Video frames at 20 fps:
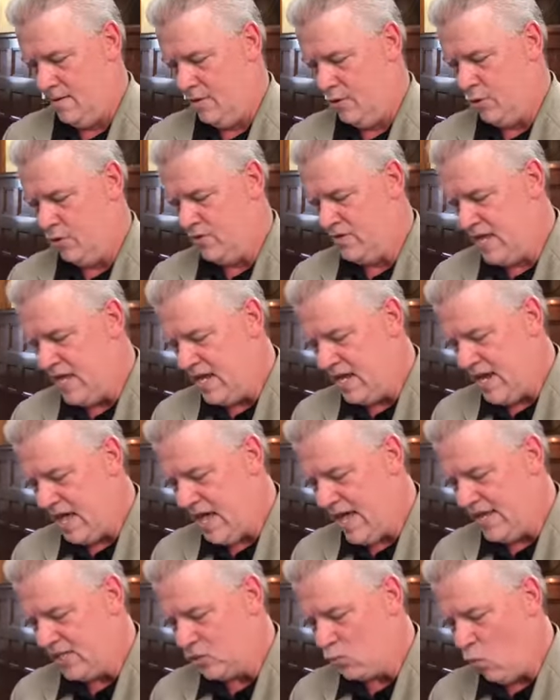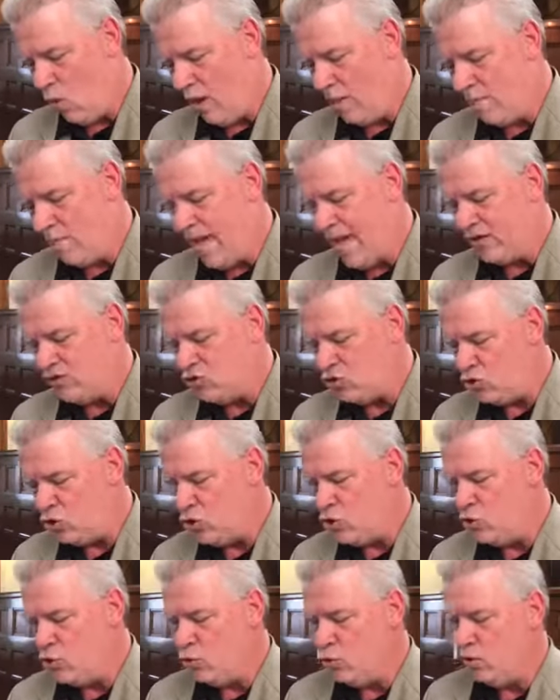Your DNA is what makes
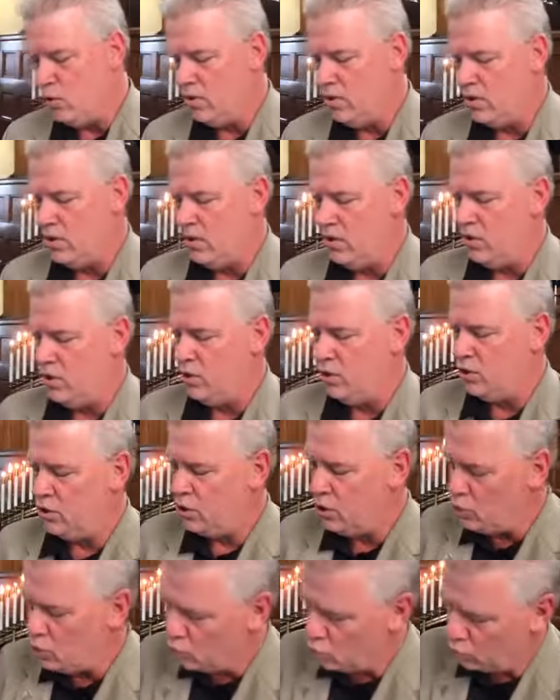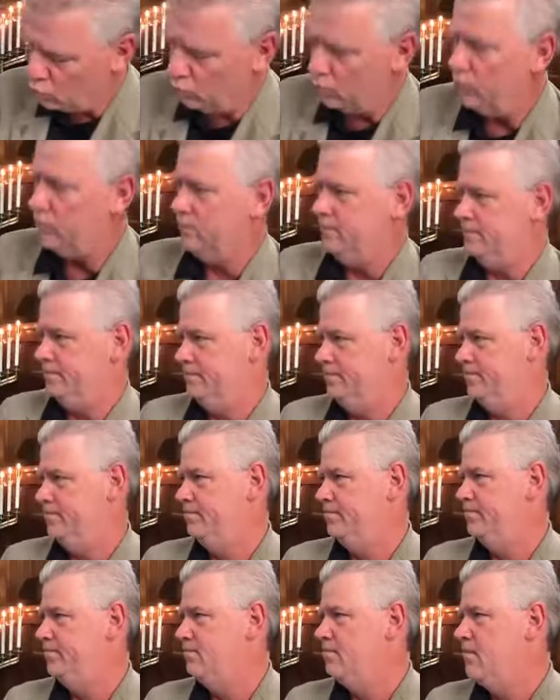you you.
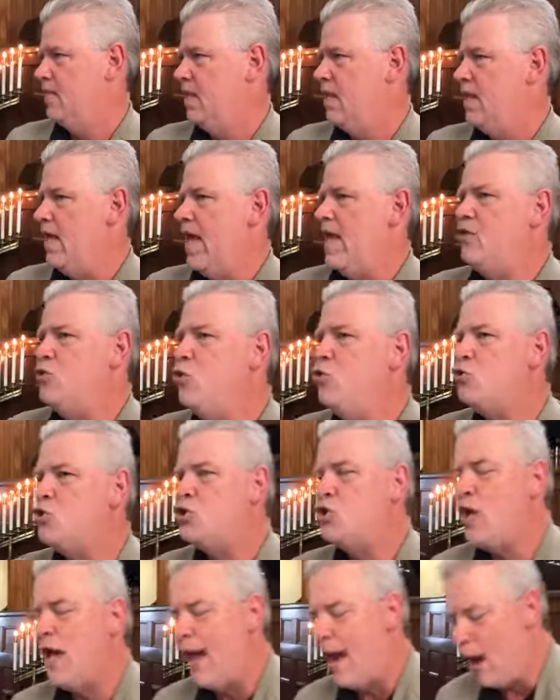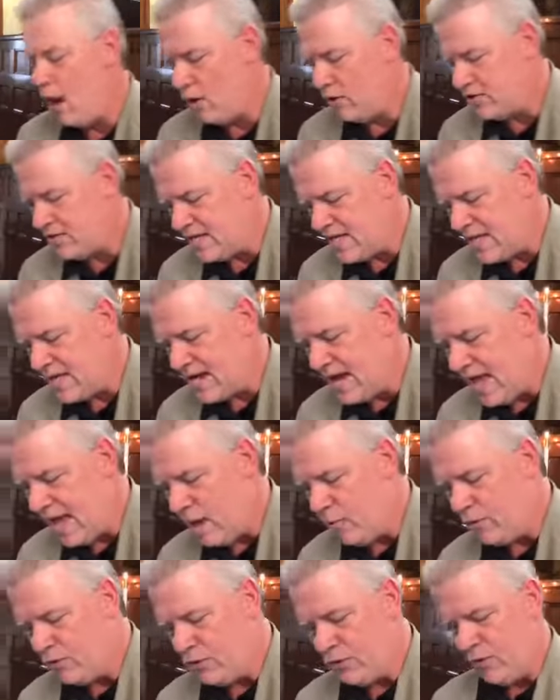And you share
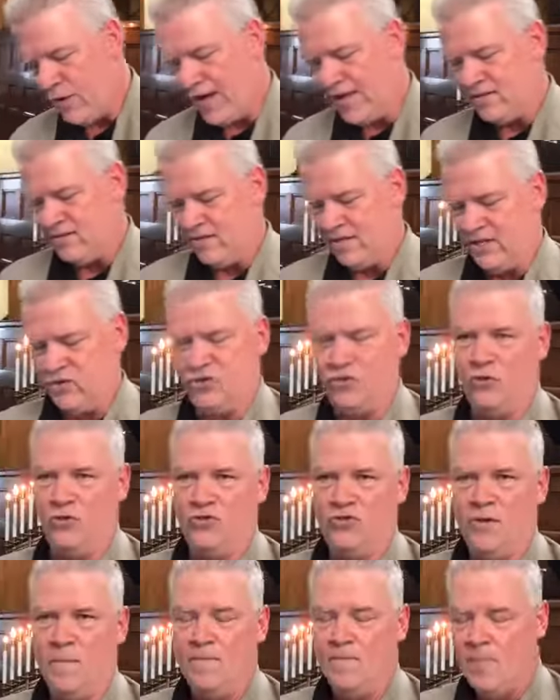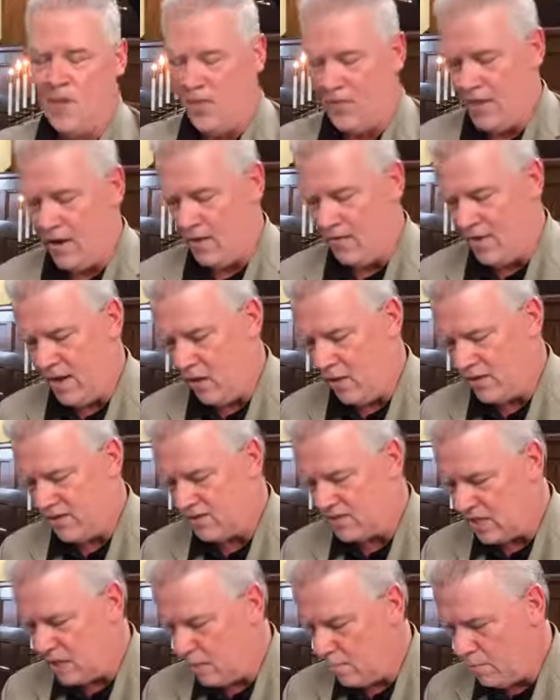DNA with your ancestors. There, there
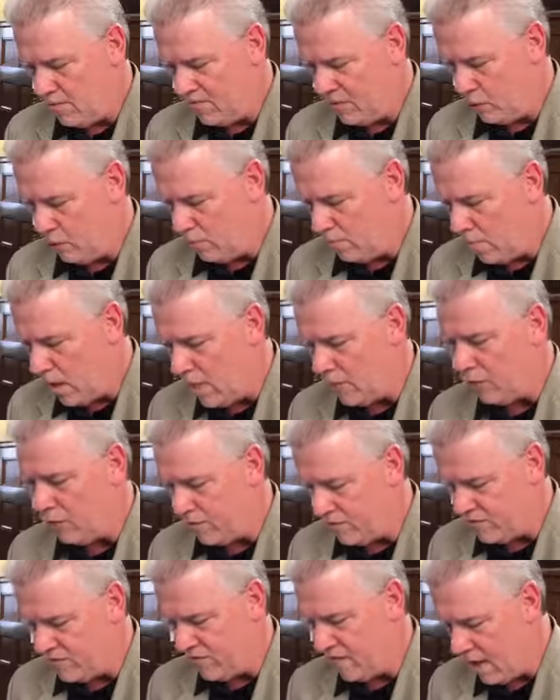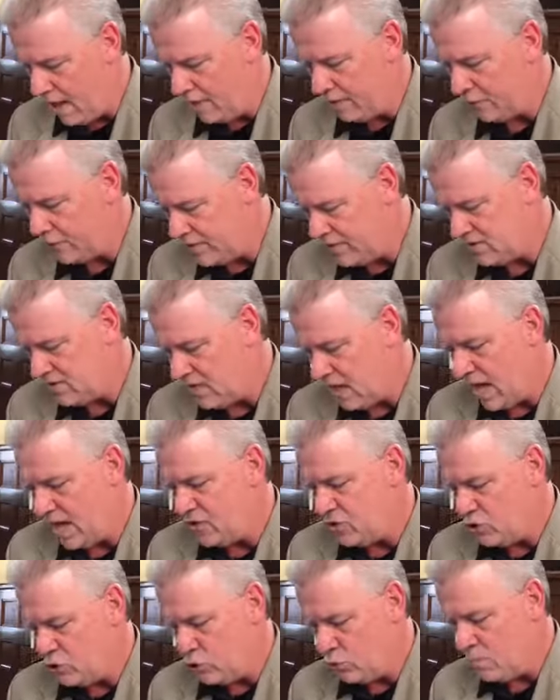is some of your mother and father
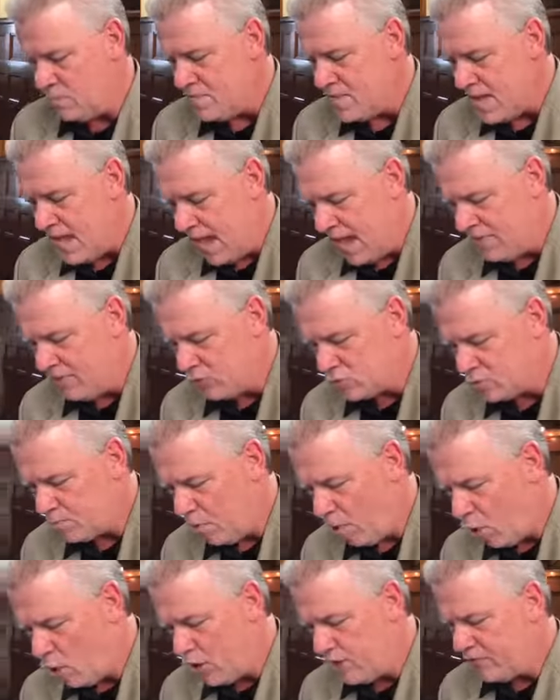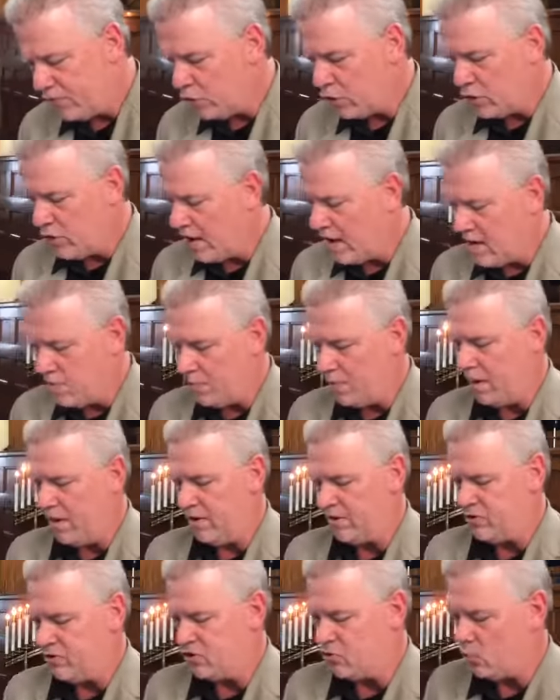inside you, and there's part of your
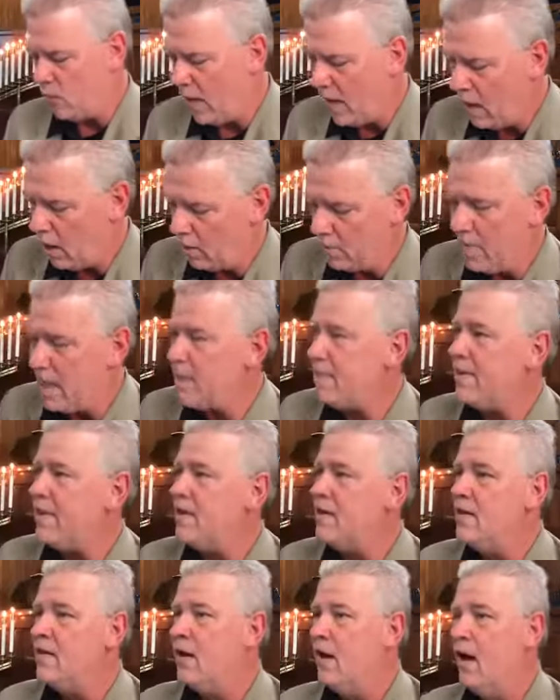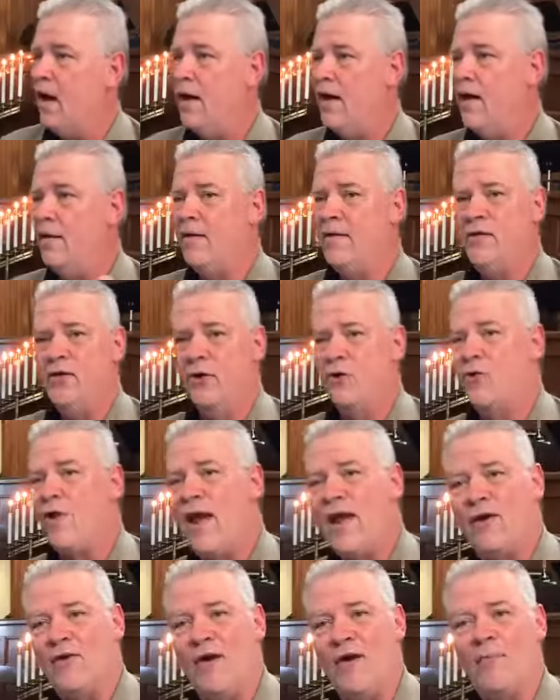grandparents as well, maybe uh, your
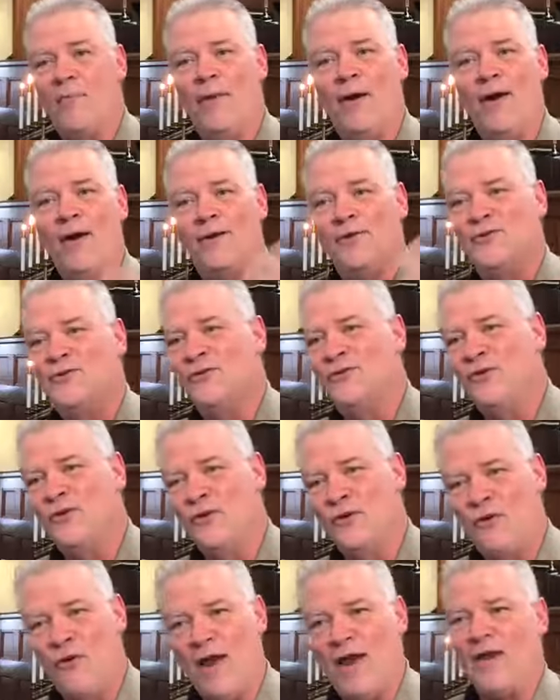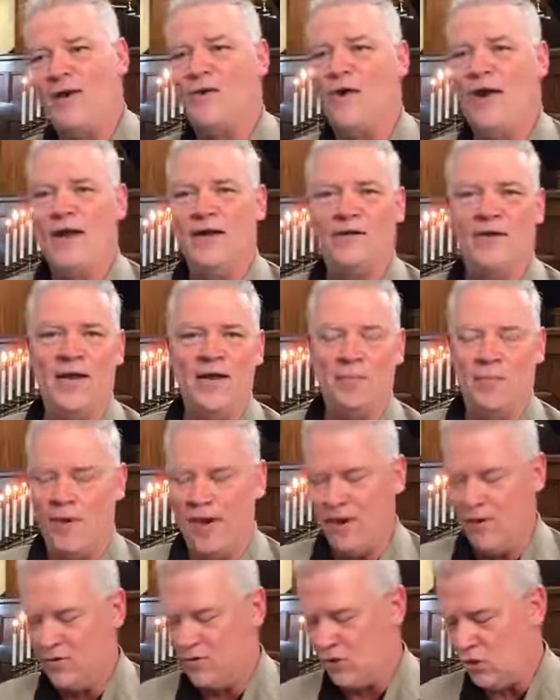great grandparents and your great great
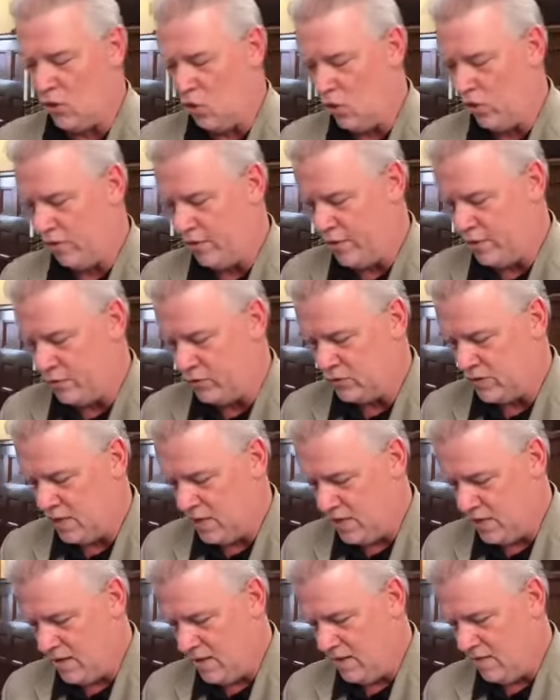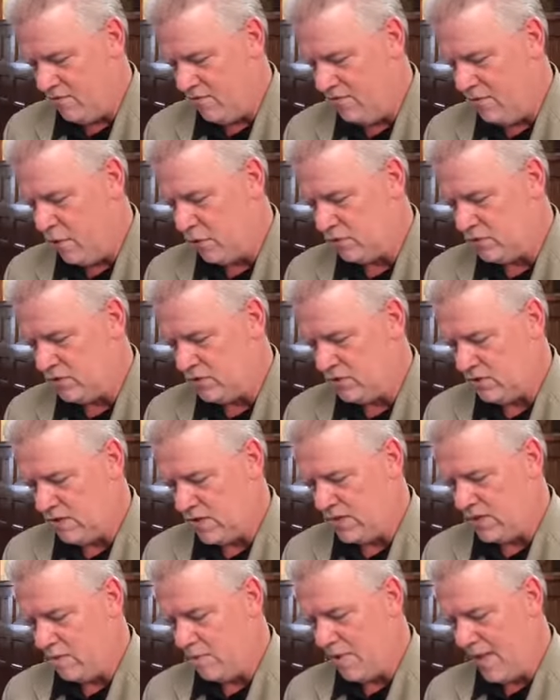grandparents and all those folks
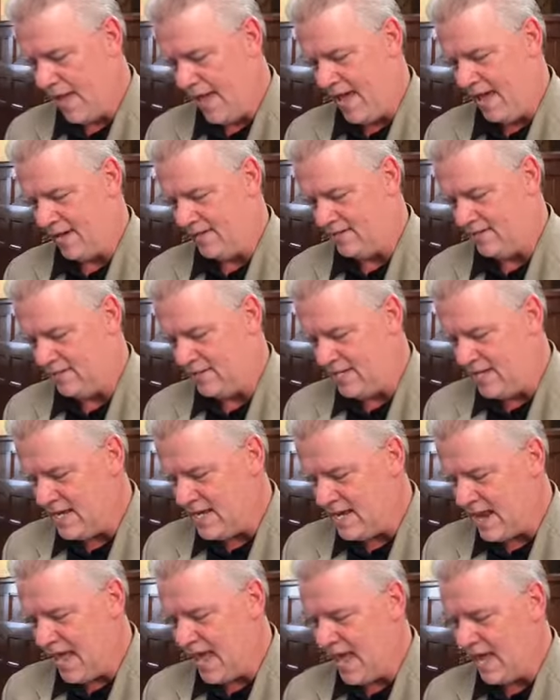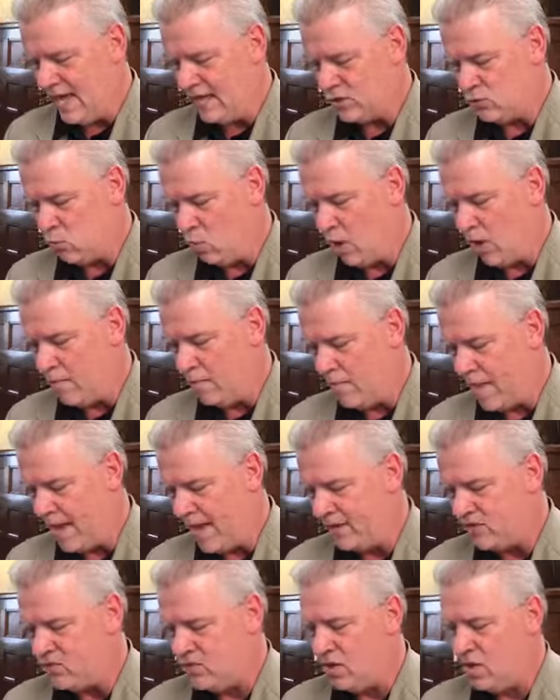in the past. DNA is what
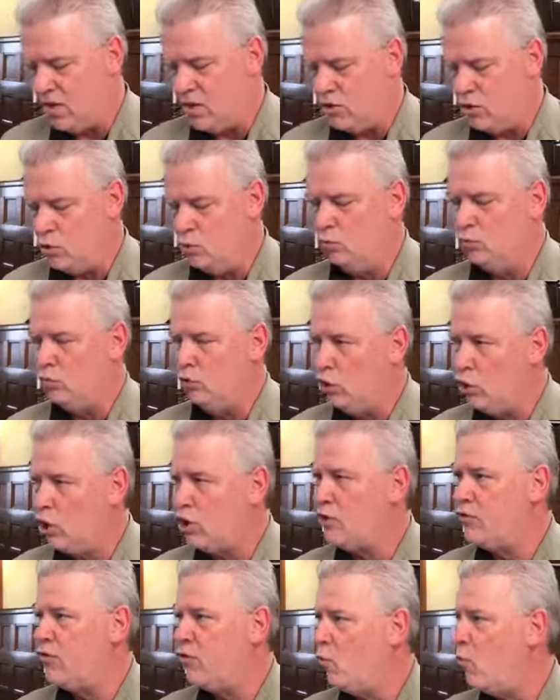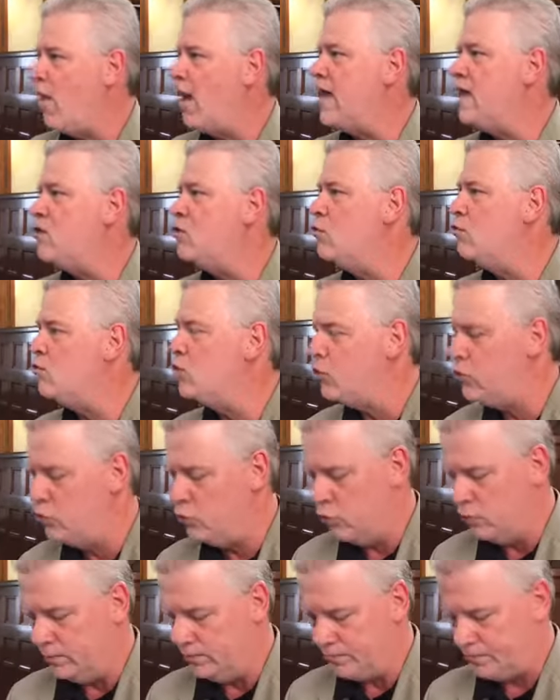makes you look the way you
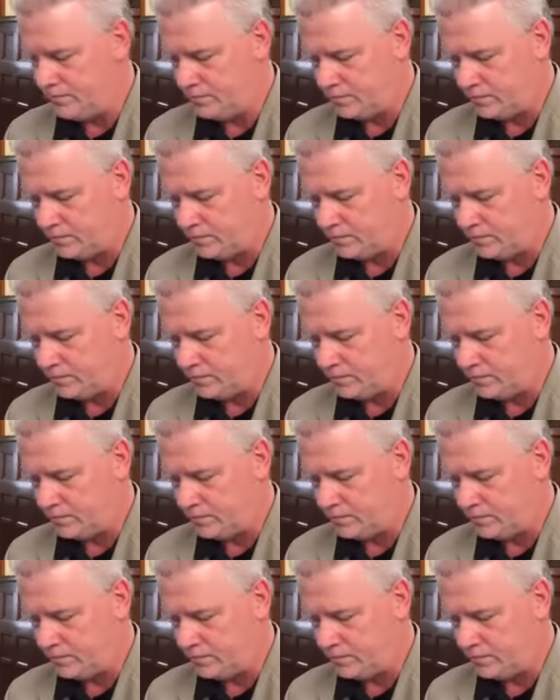do.